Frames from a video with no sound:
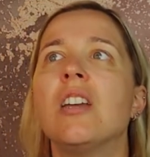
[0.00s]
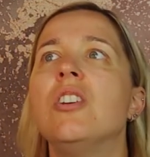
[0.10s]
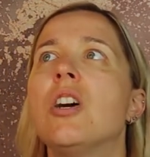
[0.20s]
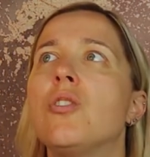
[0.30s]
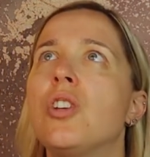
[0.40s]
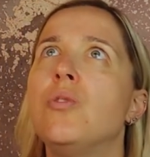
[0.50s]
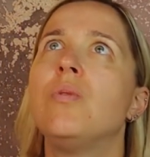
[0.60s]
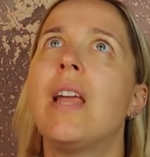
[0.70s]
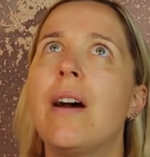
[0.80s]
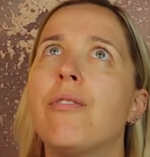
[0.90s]
you know, you
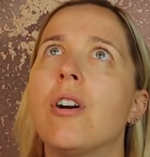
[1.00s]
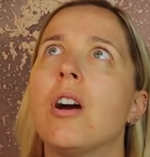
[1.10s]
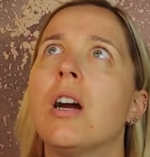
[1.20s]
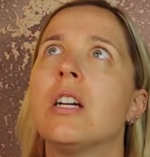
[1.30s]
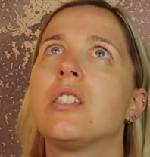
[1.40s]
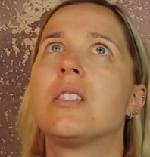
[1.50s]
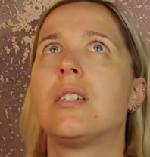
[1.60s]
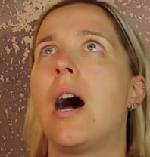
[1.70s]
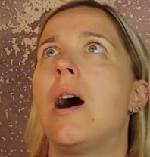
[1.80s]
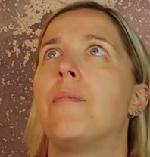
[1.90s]
never
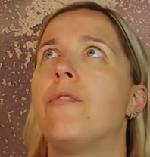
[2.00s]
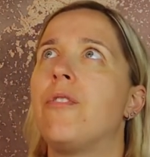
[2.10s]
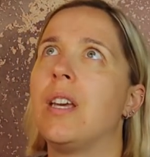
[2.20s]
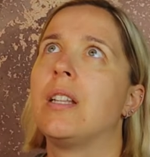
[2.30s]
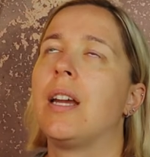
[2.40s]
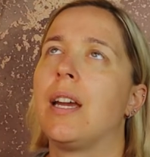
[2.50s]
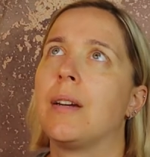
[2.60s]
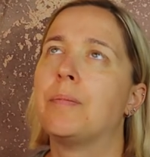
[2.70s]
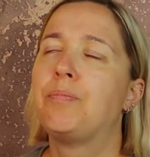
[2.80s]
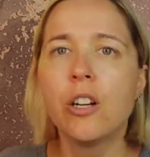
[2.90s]
stop
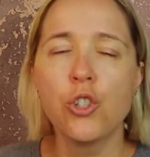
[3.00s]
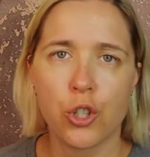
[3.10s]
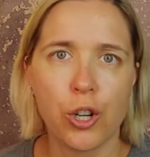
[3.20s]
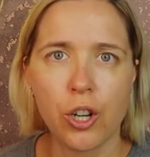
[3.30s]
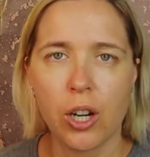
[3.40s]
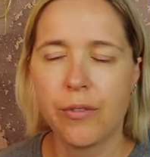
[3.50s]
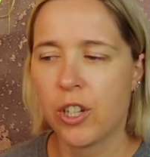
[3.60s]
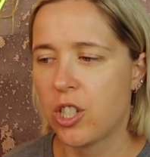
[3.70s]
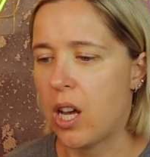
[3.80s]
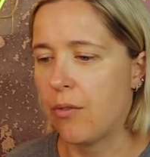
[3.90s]
feeling unsure of
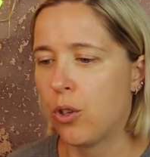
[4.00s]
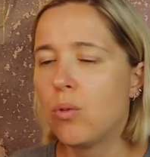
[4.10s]
yourself.